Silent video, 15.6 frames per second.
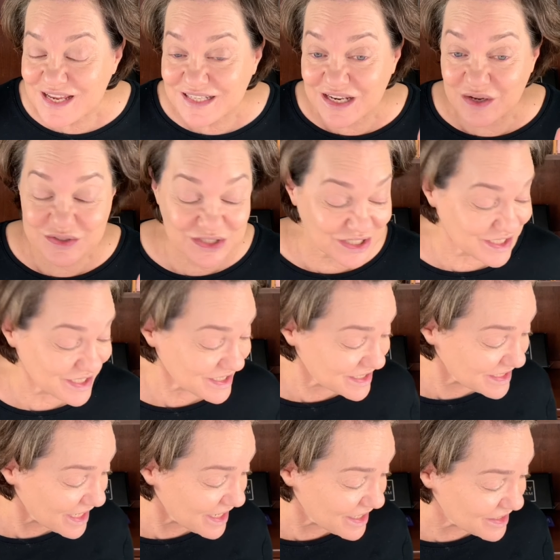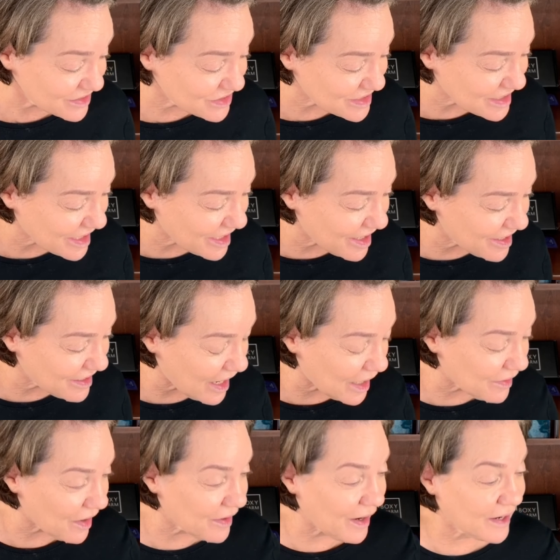Now she says that
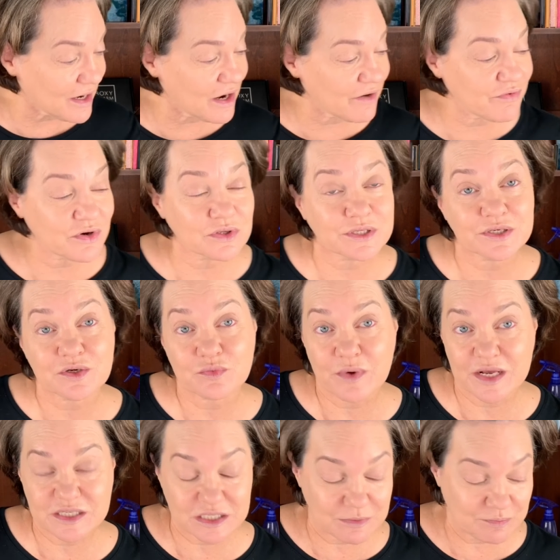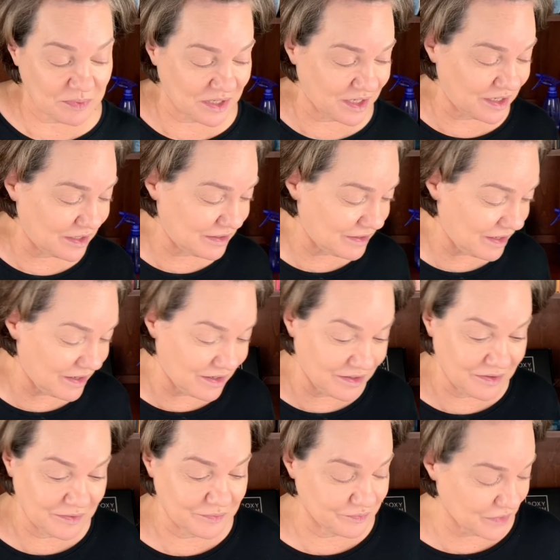I have her little recipe.
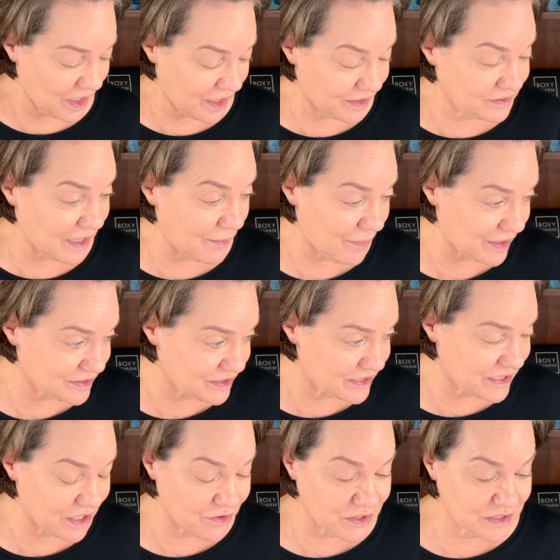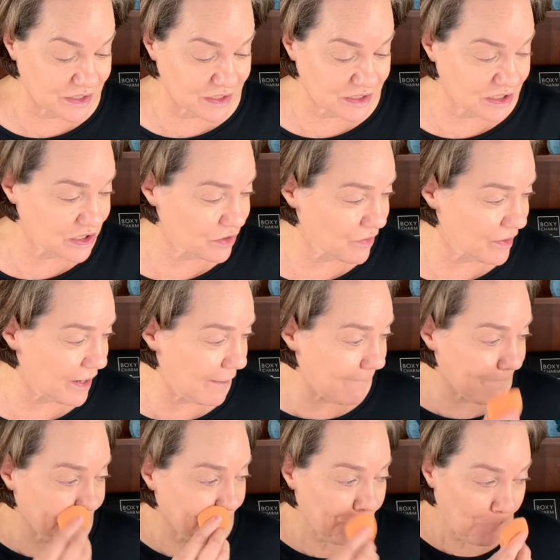I'm on Sarah's
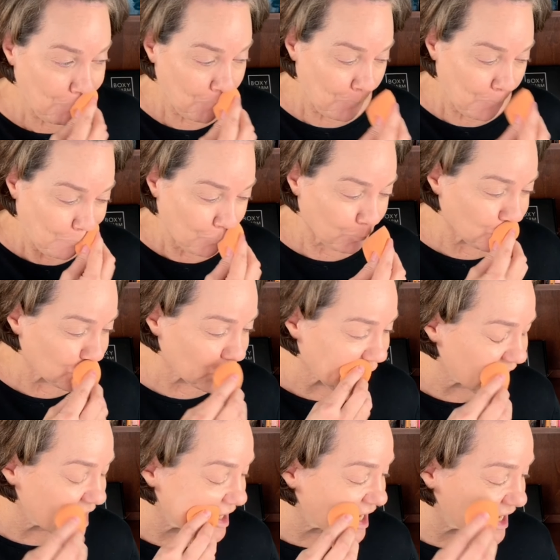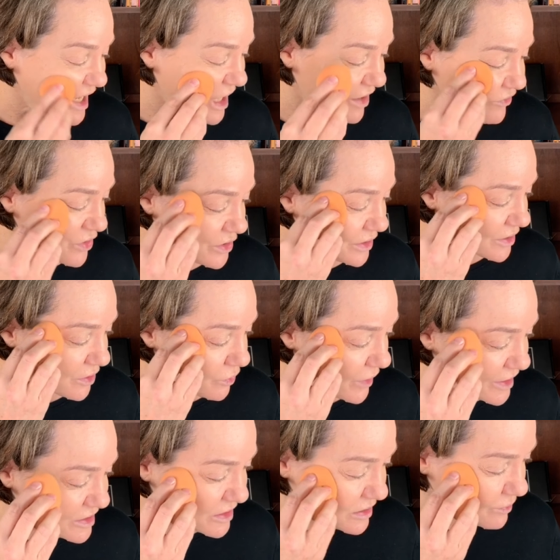Instagram, and I have her little
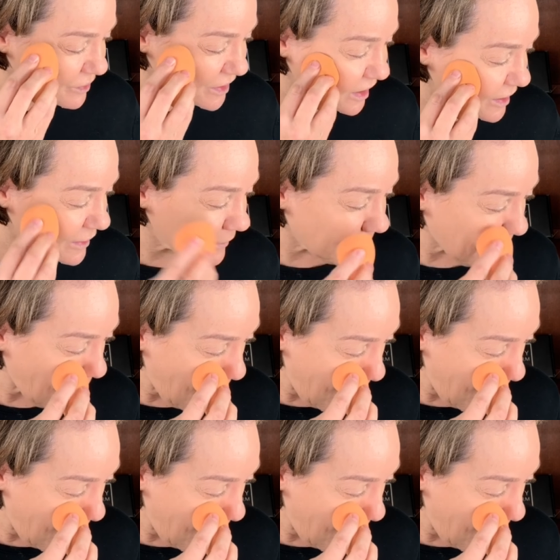recipe.